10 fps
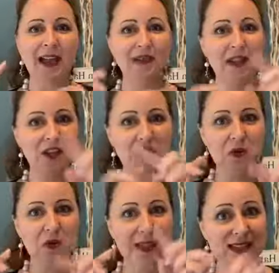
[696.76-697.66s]
and then
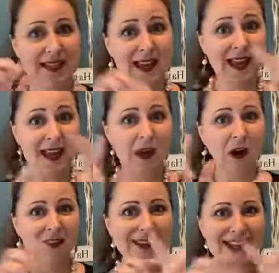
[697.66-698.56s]
you can tag
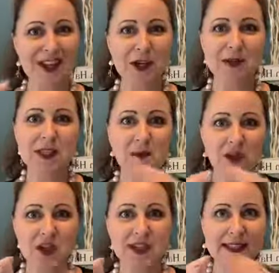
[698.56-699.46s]
all of the items in the
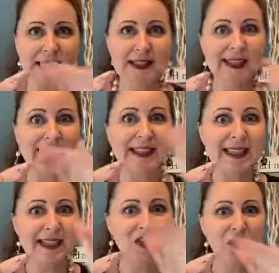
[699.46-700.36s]
merchandise, and they
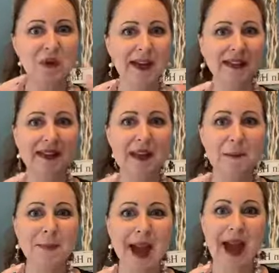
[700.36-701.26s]
link
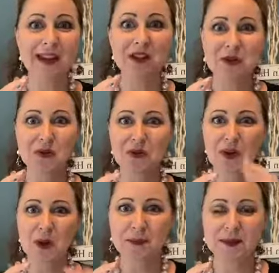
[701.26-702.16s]
directly back to
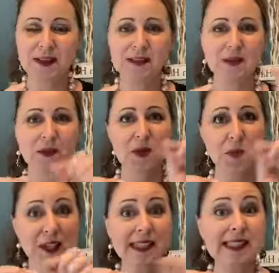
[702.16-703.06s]
your website. So
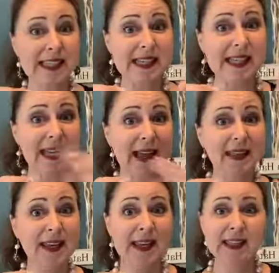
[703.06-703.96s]
someone can see it
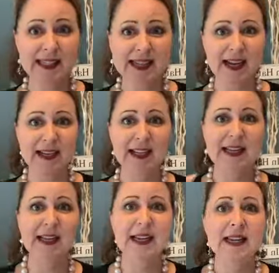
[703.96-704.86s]
and they can click on
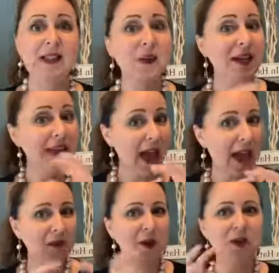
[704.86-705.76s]
it. So
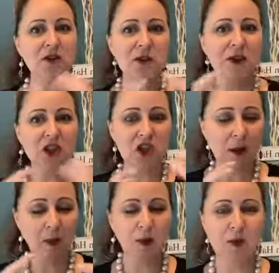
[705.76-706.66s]
again, when you're doing a
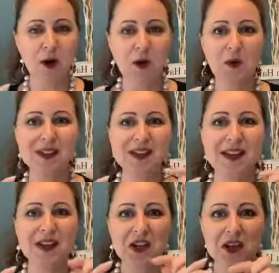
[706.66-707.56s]
shoppable
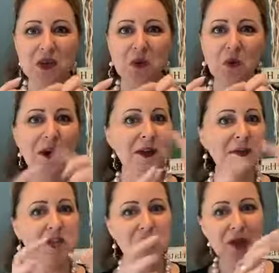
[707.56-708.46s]
post, you want
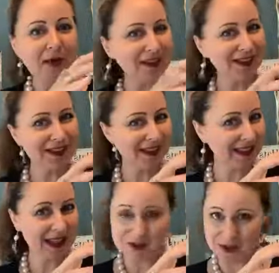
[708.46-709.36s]
to make sure you have a little
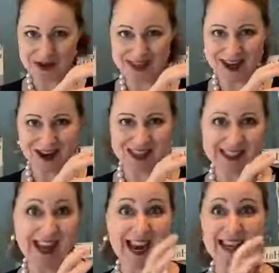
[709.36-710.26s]
disclaimer in there to
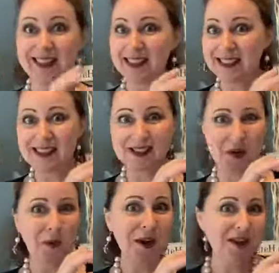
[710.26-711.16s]
say, like, these
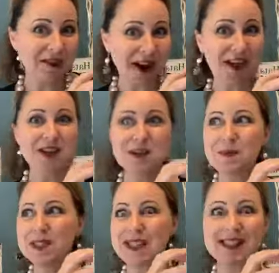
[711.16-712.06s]
are one-of
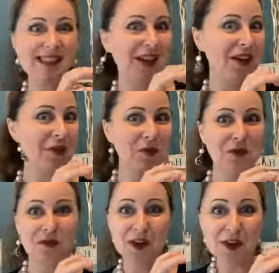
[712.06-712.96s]
items, they sell
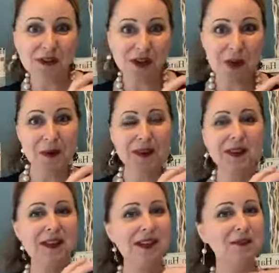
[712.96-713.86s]
through very, very
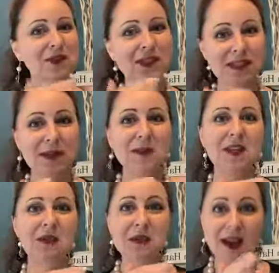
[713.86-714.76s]
quickly. If you see something you